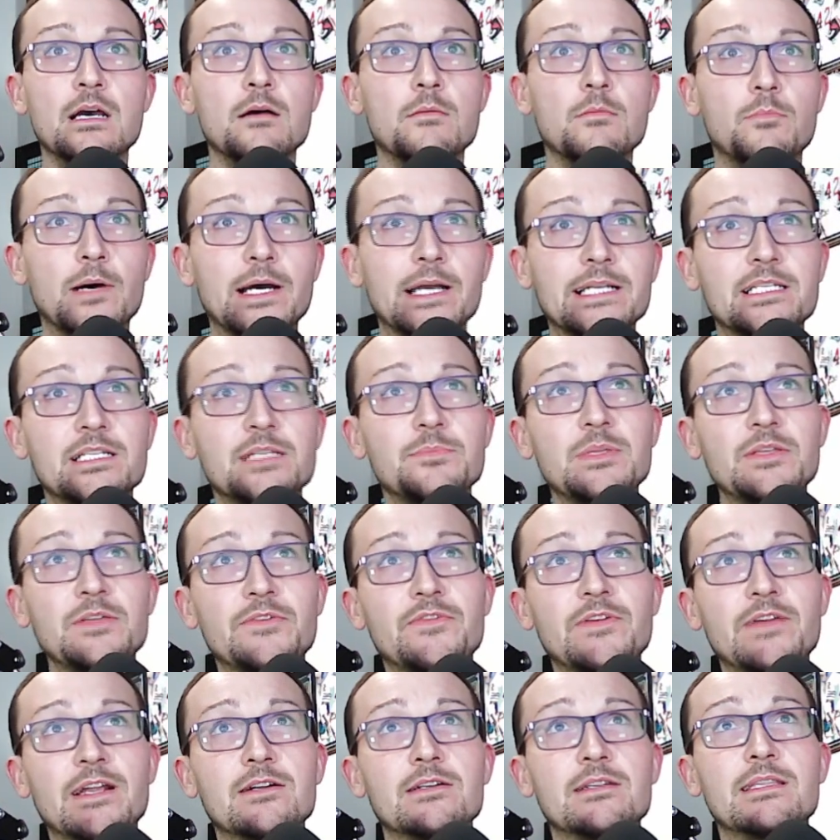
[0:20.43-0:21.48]
But to be
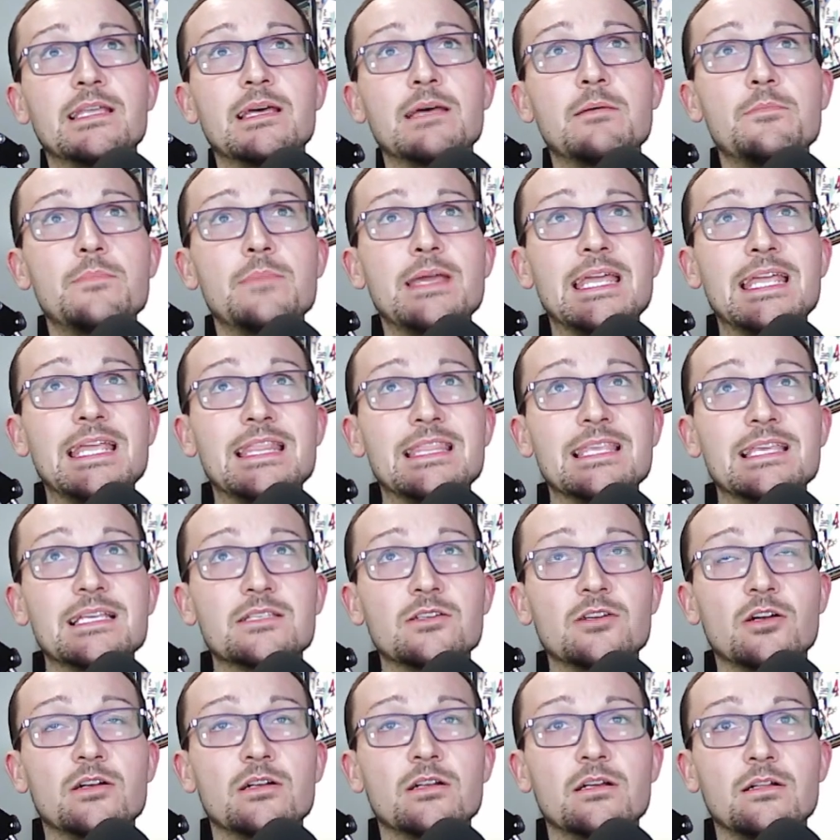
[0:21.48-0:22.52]
fair to them, in this
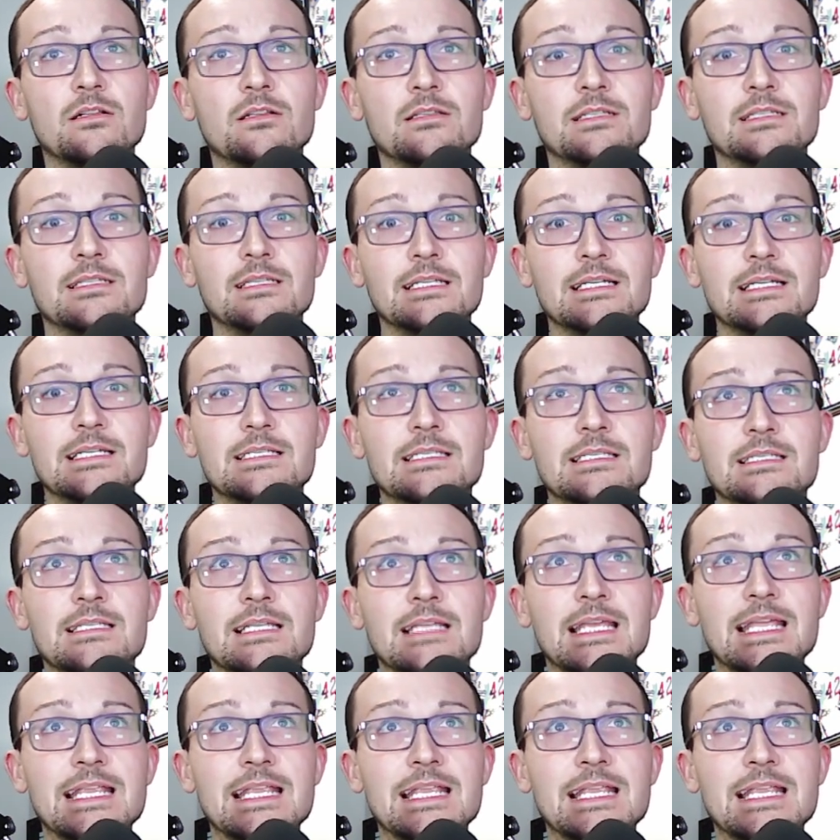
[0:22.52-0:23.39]
article at least,